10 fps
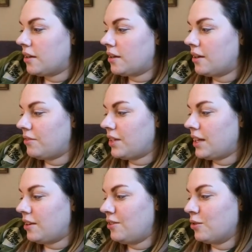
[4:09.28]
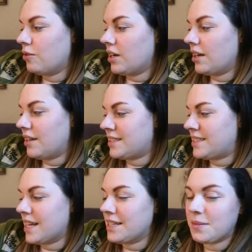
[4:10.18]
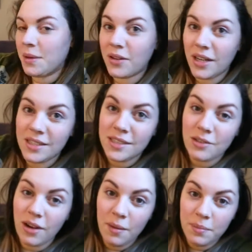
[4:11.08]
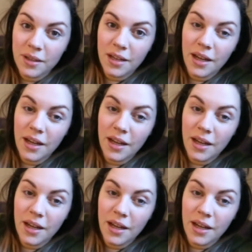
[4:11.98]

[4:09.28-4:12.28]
lovely Laura has sent to me on Instagram.